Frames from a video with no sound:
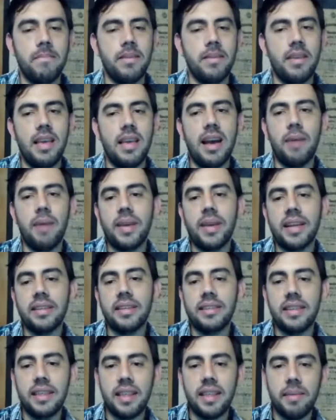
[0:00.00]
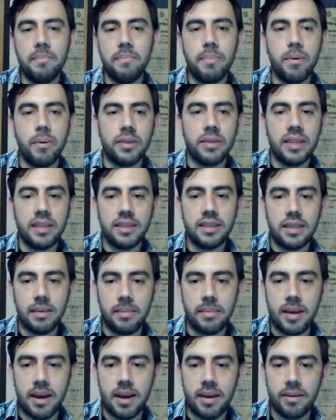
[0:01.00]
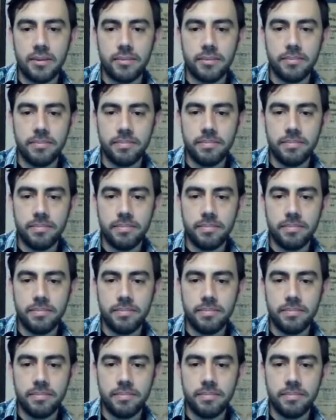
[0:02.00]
Yeah, we can see the importance about